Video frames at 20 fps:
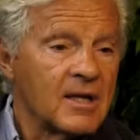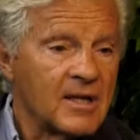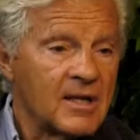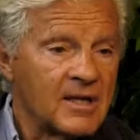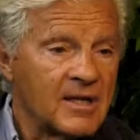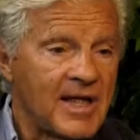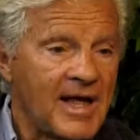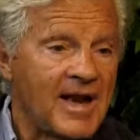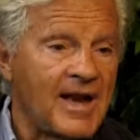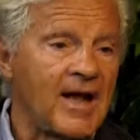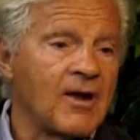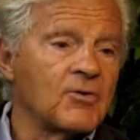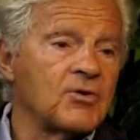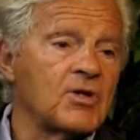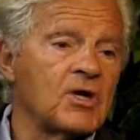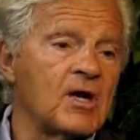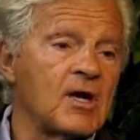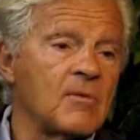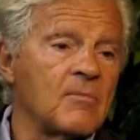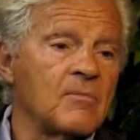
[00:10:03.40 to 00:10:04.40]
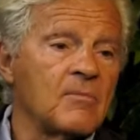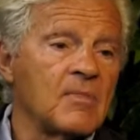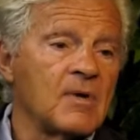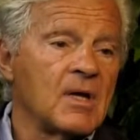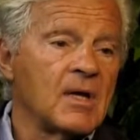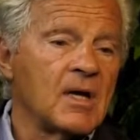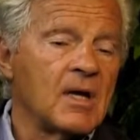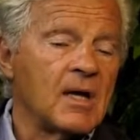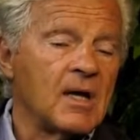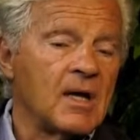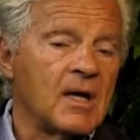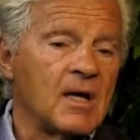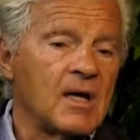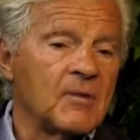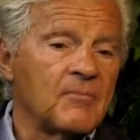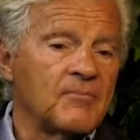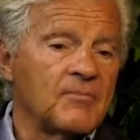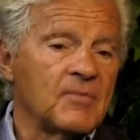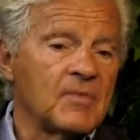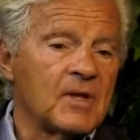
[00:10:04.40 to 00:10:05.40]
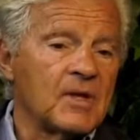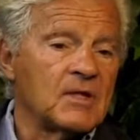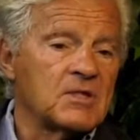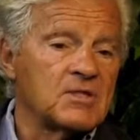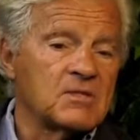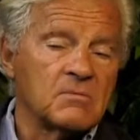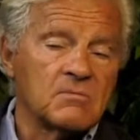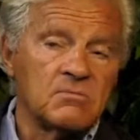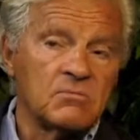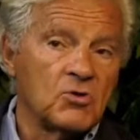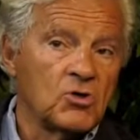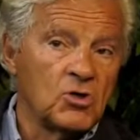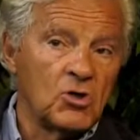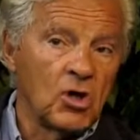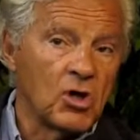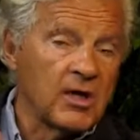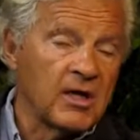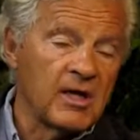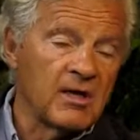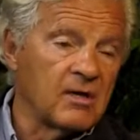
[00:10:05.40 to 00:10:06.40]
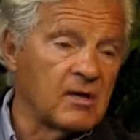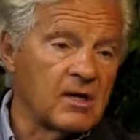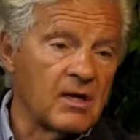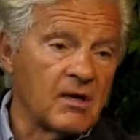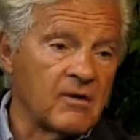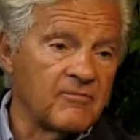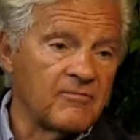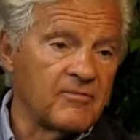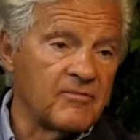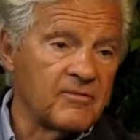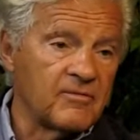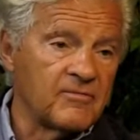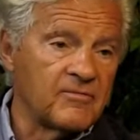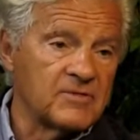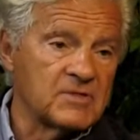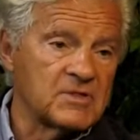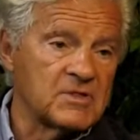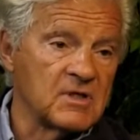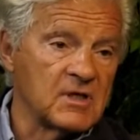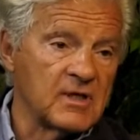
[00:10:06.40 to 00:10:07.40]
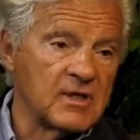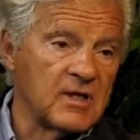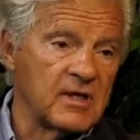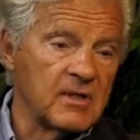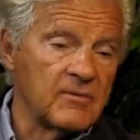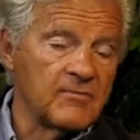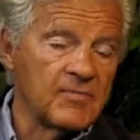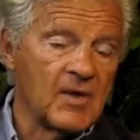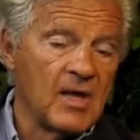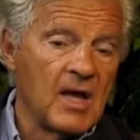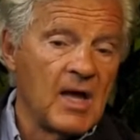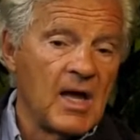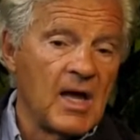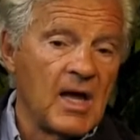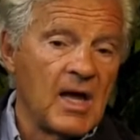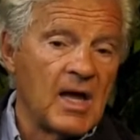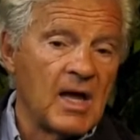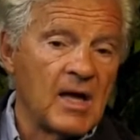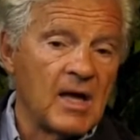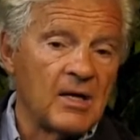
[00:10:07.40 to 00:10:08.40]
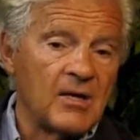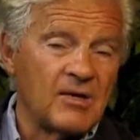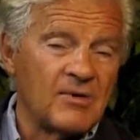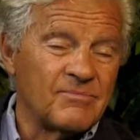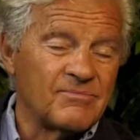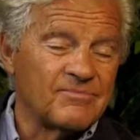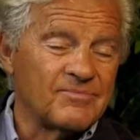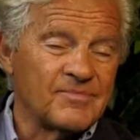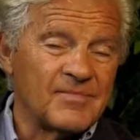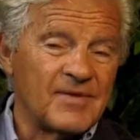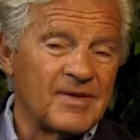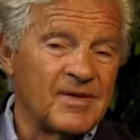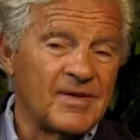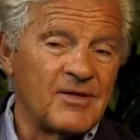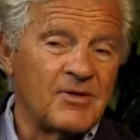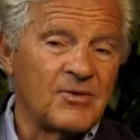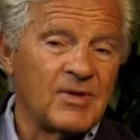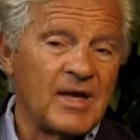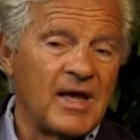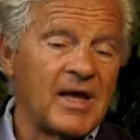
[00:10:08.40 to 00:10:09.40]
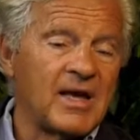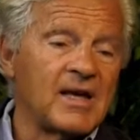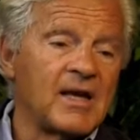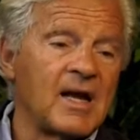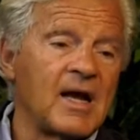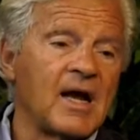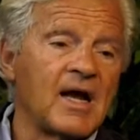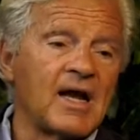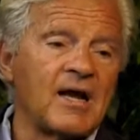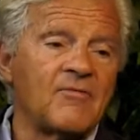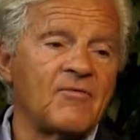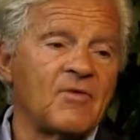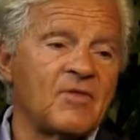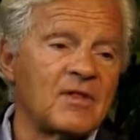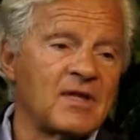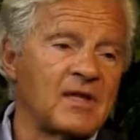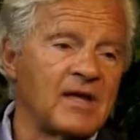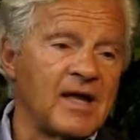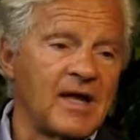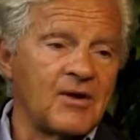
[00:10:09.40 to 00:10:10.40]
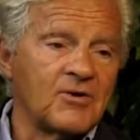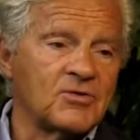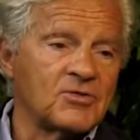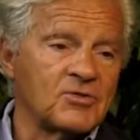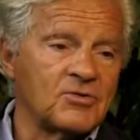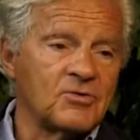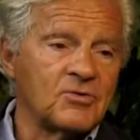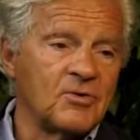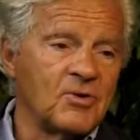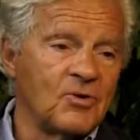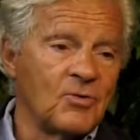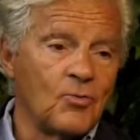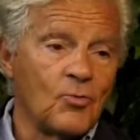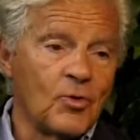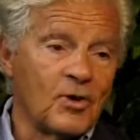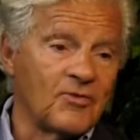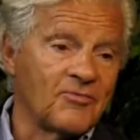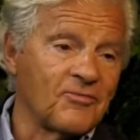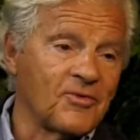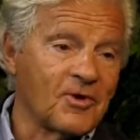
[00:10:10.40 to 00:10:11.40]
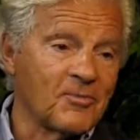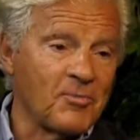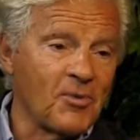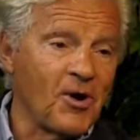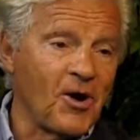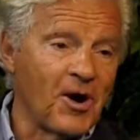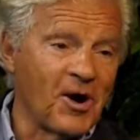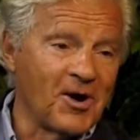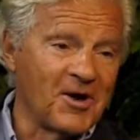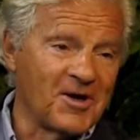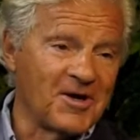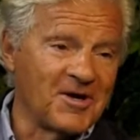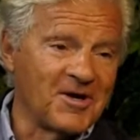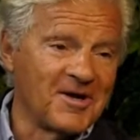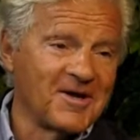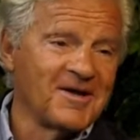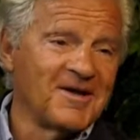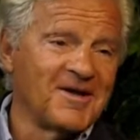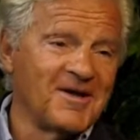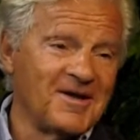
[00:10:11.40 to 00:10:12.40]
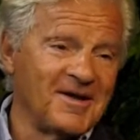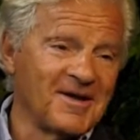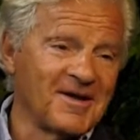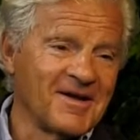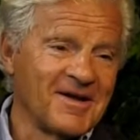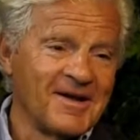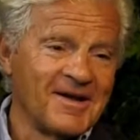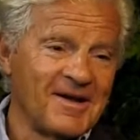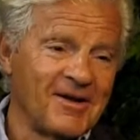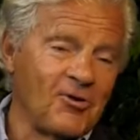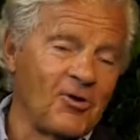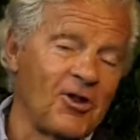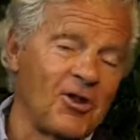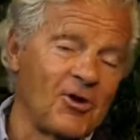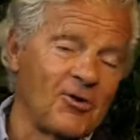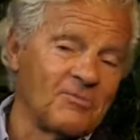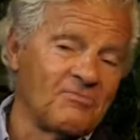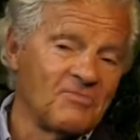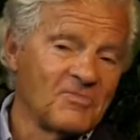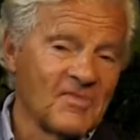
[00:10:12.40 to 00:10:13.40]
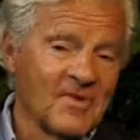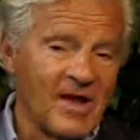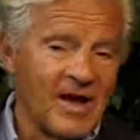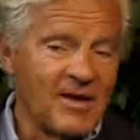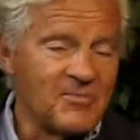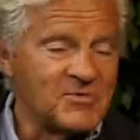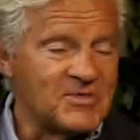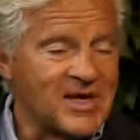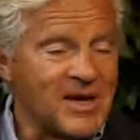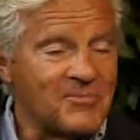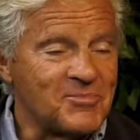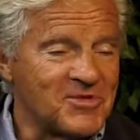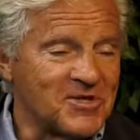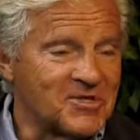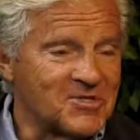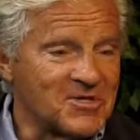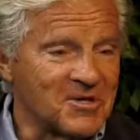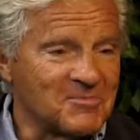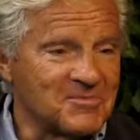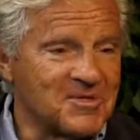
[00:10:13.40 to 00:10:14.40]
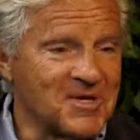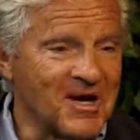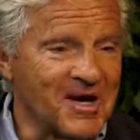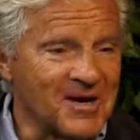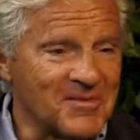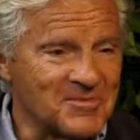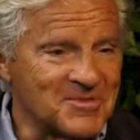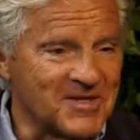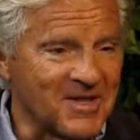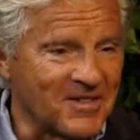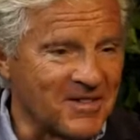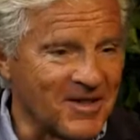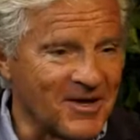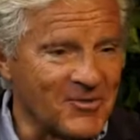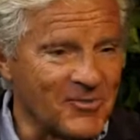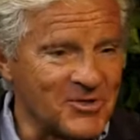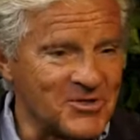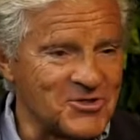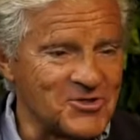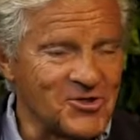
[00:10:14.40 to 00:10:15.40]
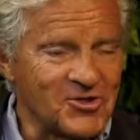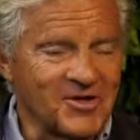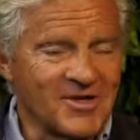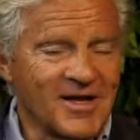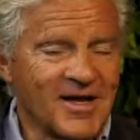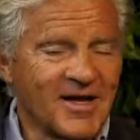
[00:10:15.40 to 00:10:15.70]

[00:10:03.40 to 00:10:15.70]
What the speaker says: that outcome, it's a good-looking enough facility. You can't knock everything down to Waterfront Park, although I'm tempted sometimes to think we should.